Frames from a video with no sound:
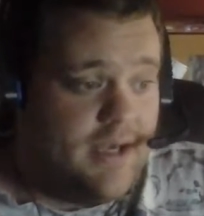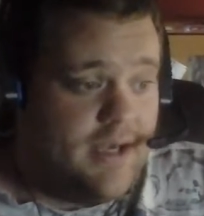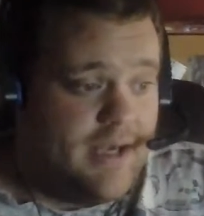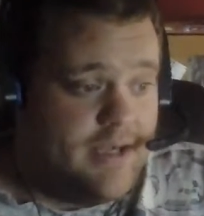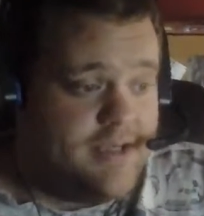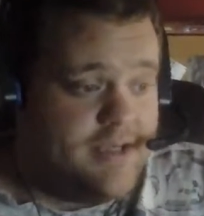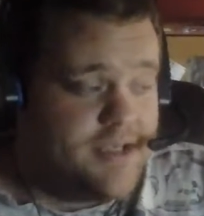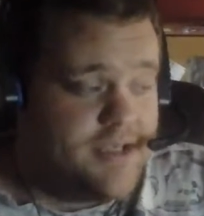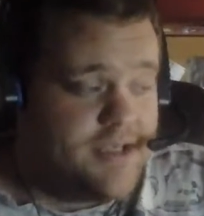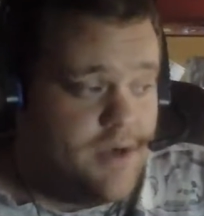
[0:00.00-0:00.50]

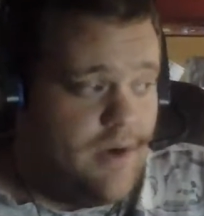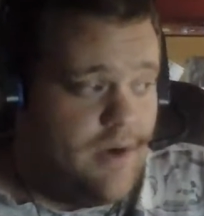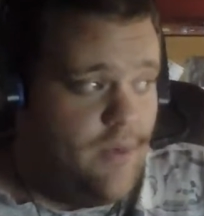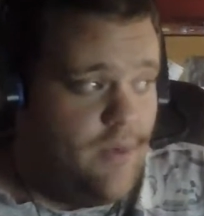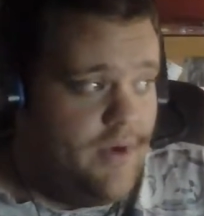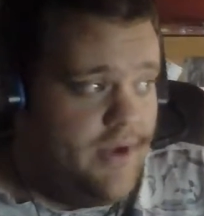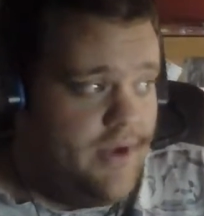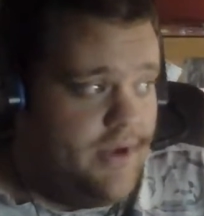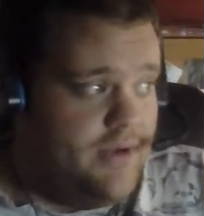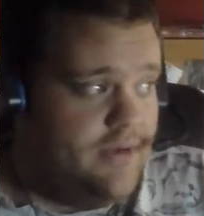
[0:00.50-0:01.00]
So I
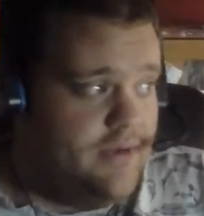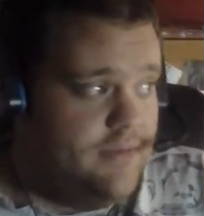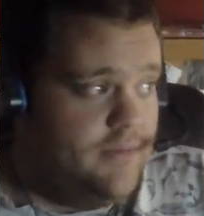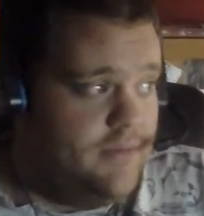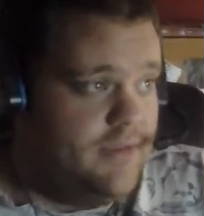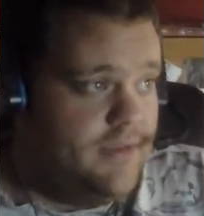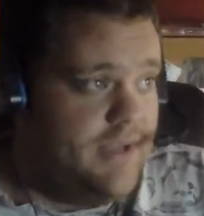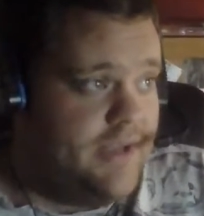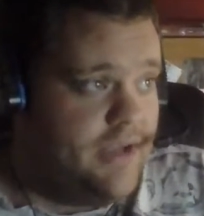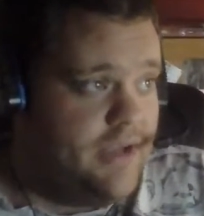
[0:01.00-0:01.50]
want
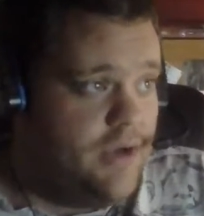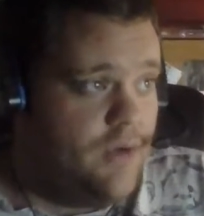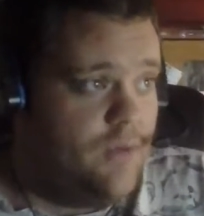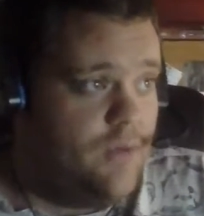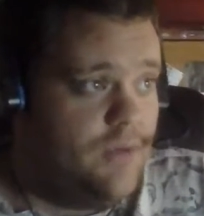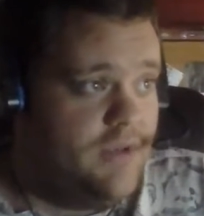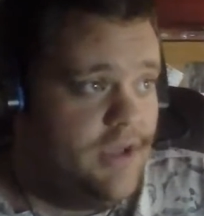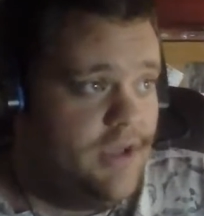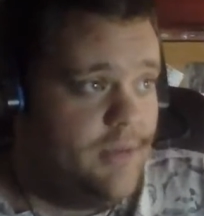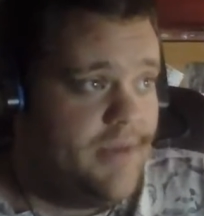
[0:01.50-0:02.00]
to know
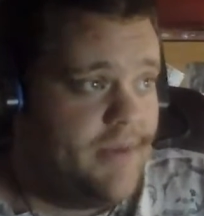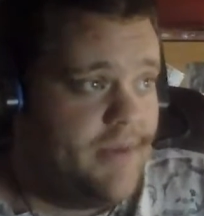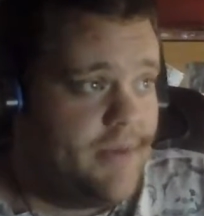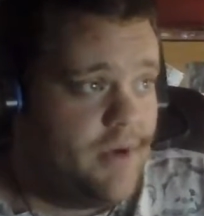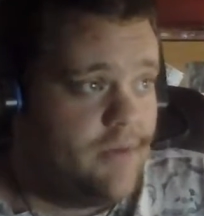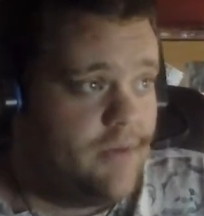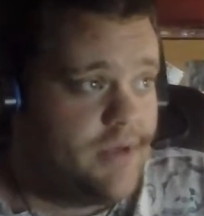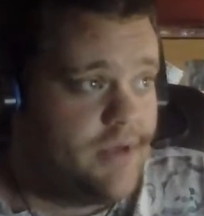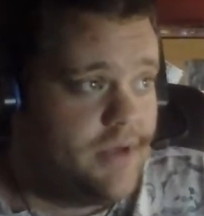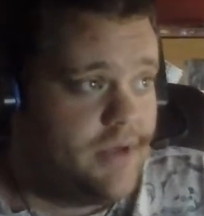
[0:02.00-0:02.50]
a little bit
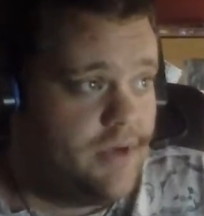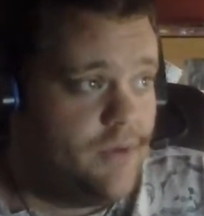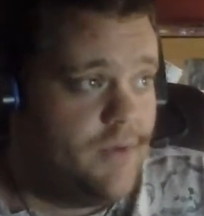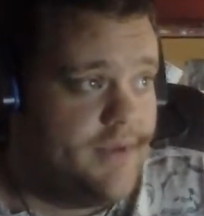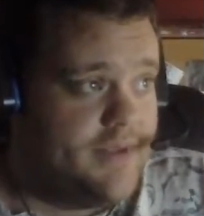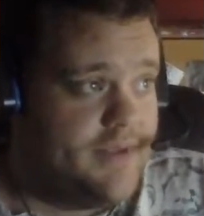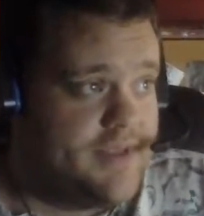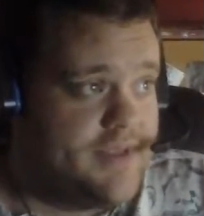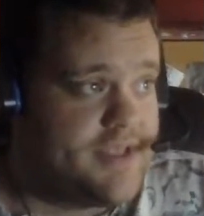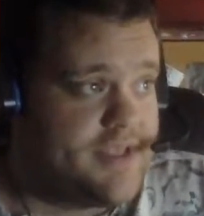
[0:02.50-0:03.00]
about
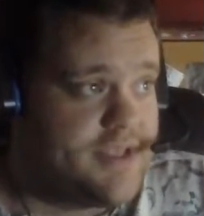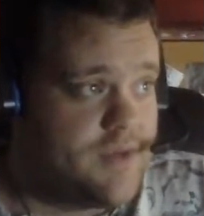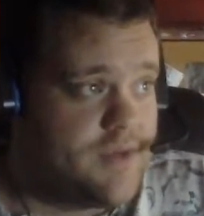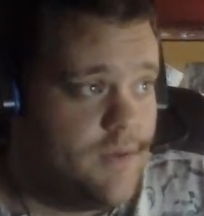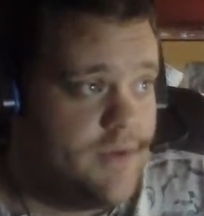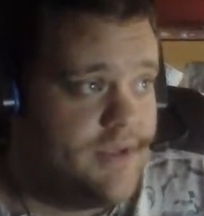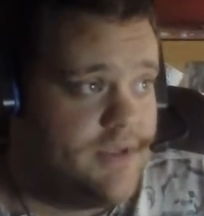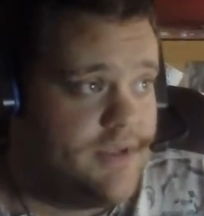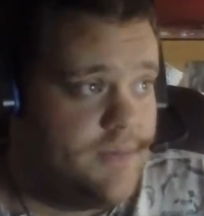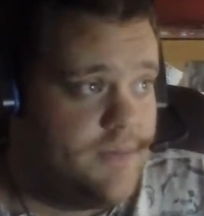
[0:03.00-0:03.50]
what this is
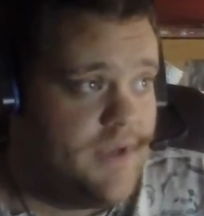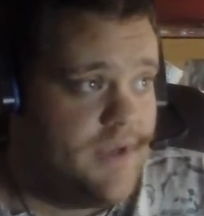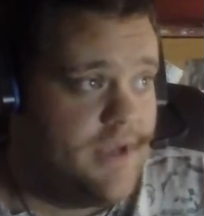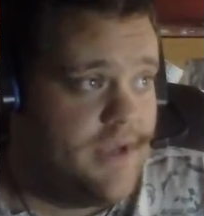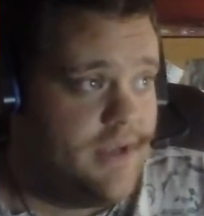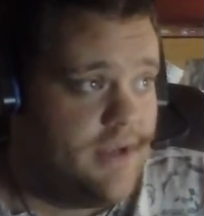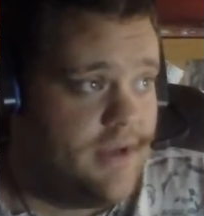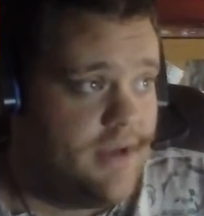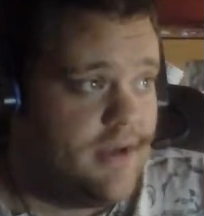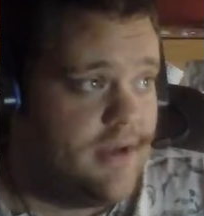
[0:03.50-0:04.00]
going to
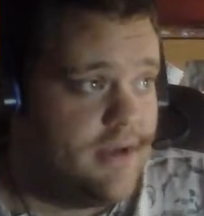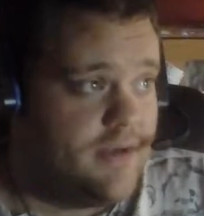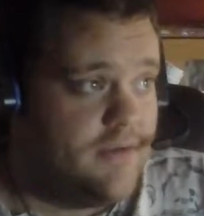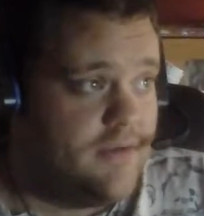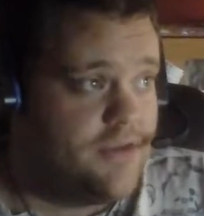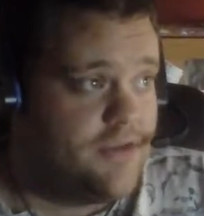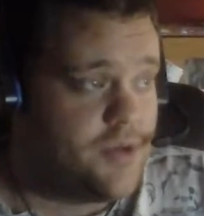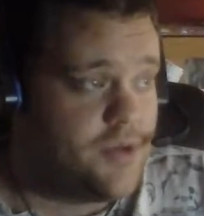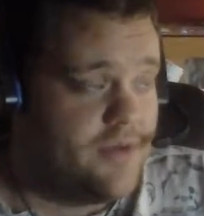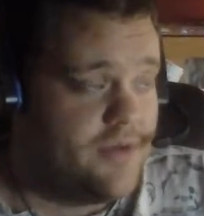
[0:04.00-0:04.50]
be
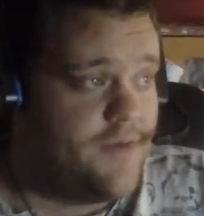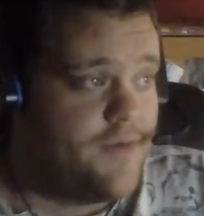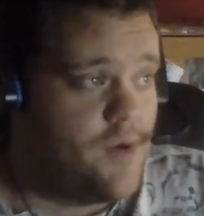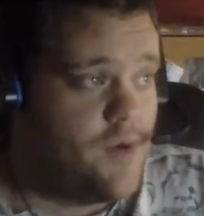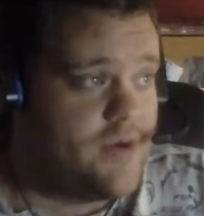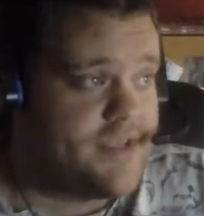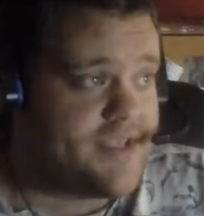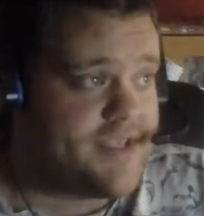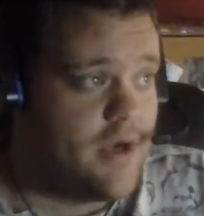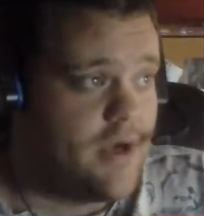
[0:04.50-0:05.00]
sort of
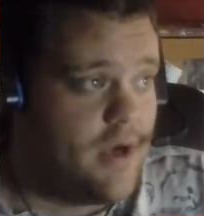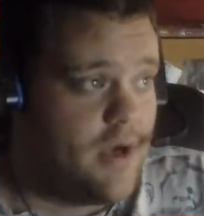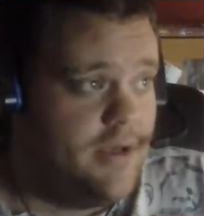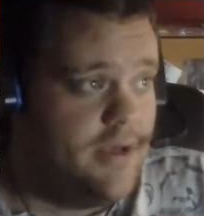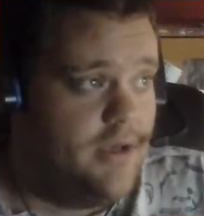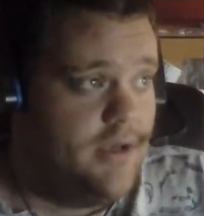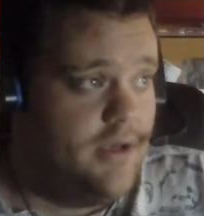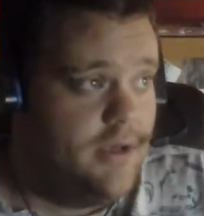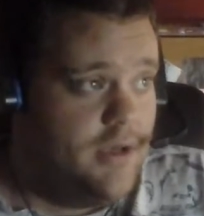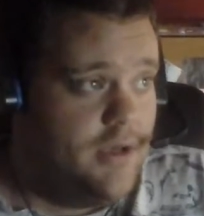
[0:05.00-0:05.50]
focusing on,
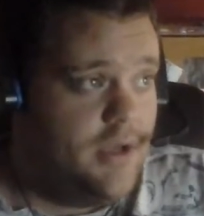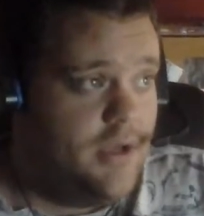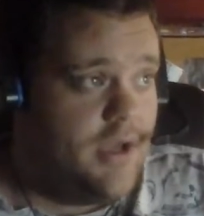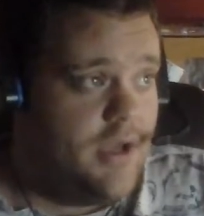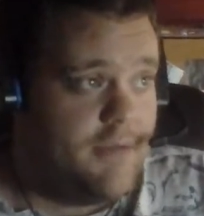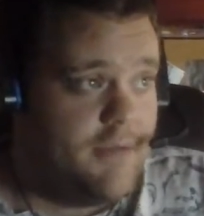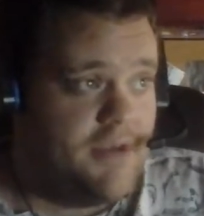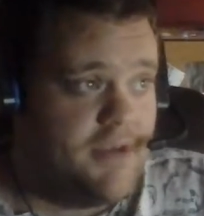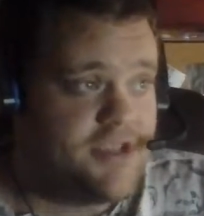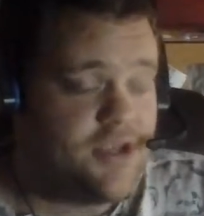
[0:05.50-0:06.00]
and
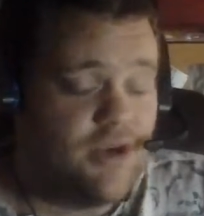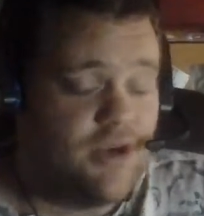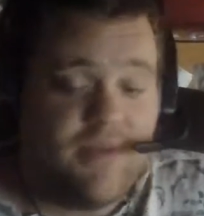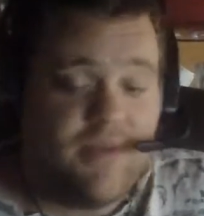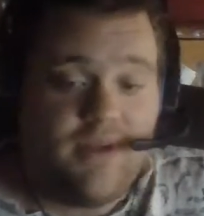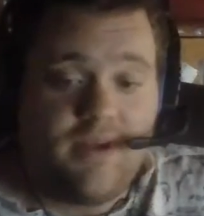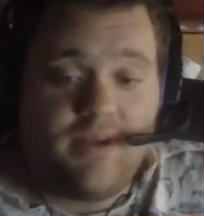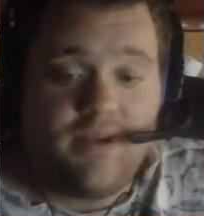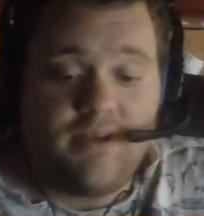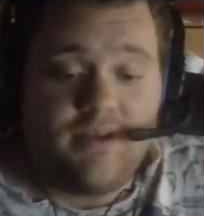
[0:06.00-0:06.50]
I'm also going to
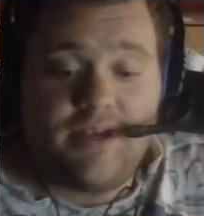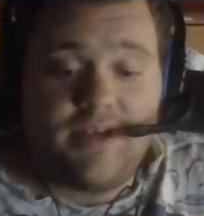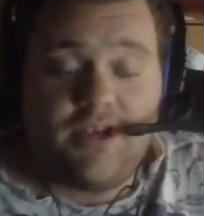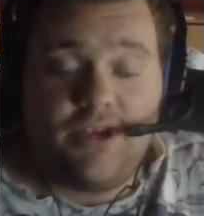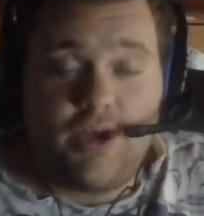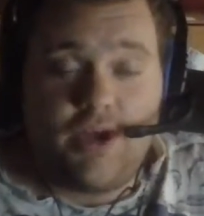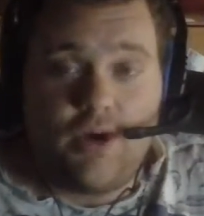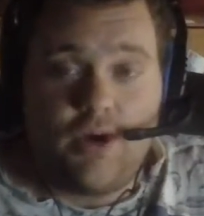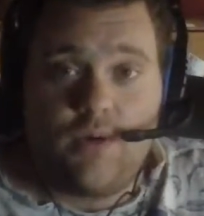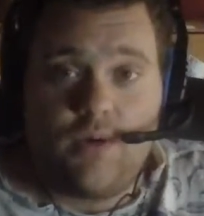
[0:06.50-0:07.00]
be let
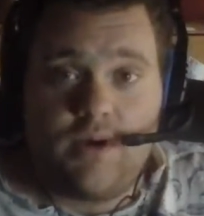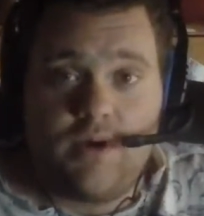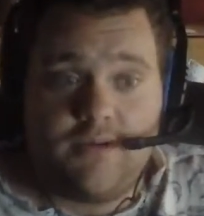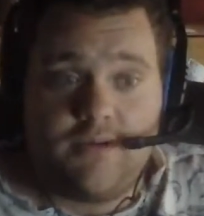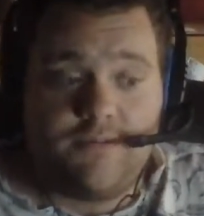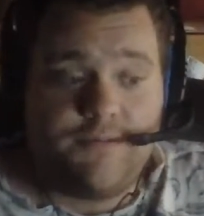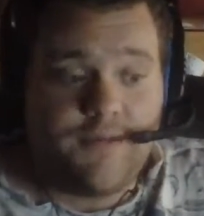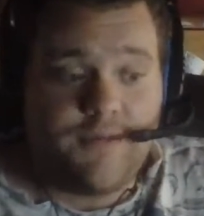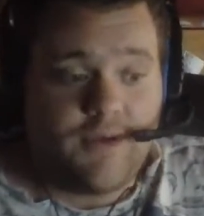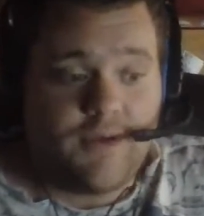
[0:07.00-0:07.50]
know
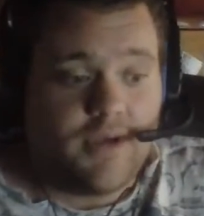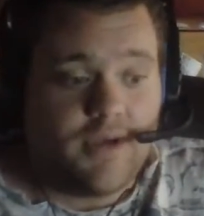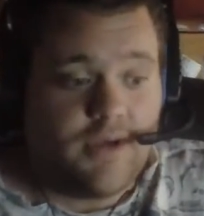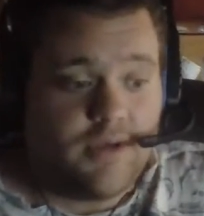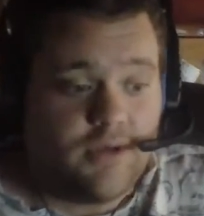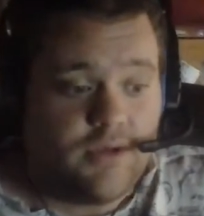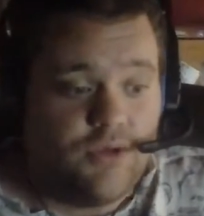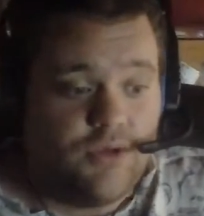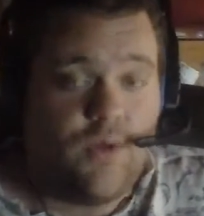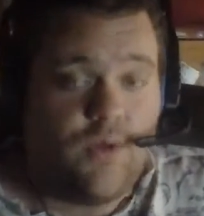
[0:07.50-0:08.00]
of
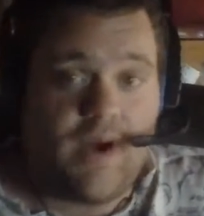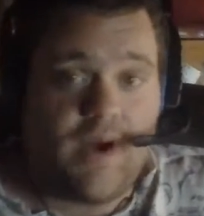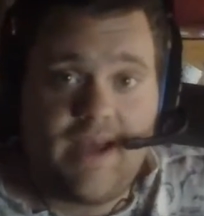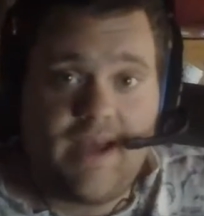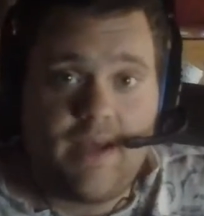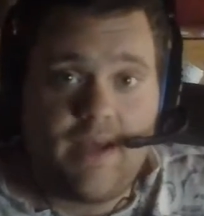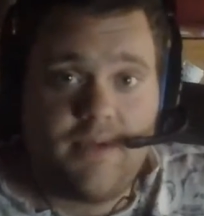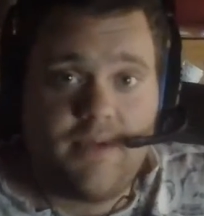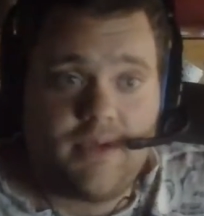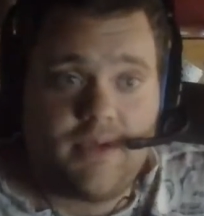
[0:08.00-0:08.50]
who I
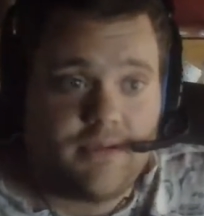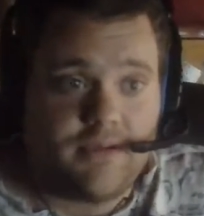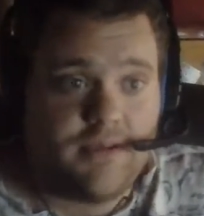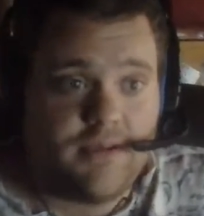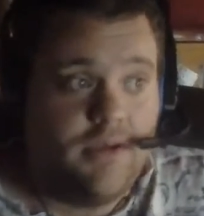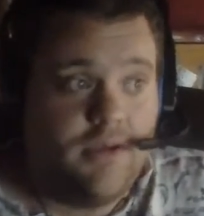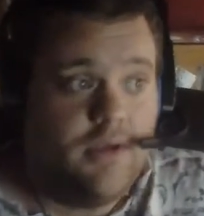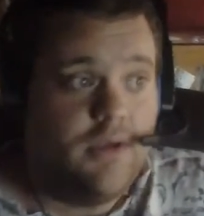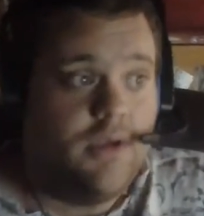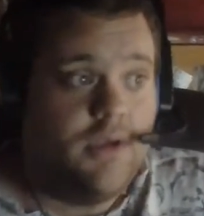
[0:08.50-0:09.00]
am and
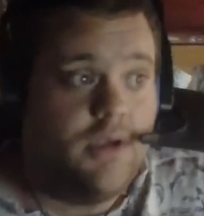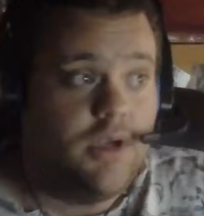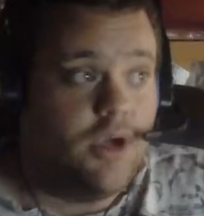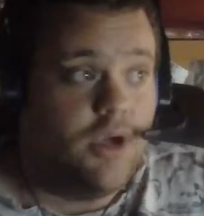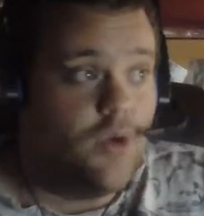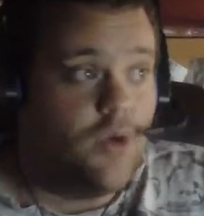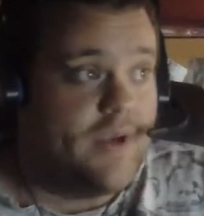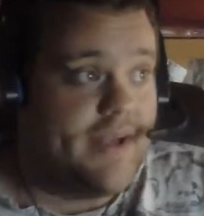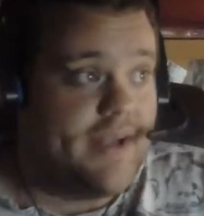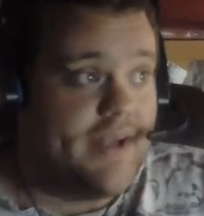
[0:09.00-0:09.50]

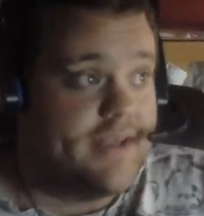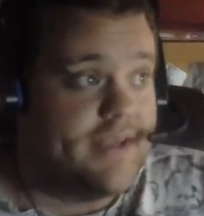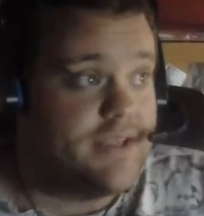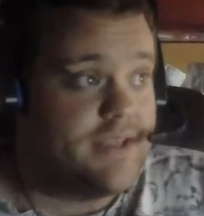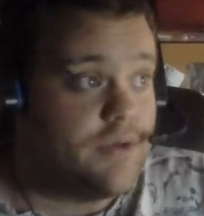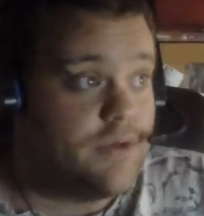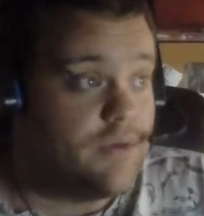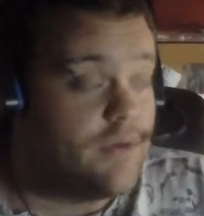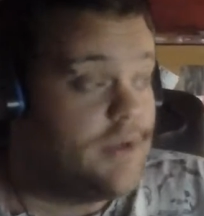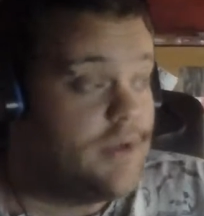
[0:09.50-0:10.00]
what I
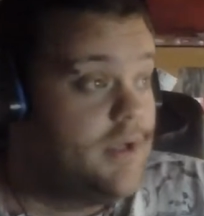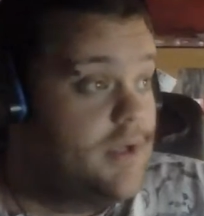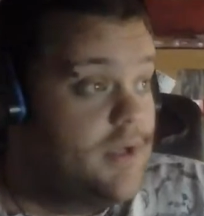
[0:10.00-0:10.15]
do.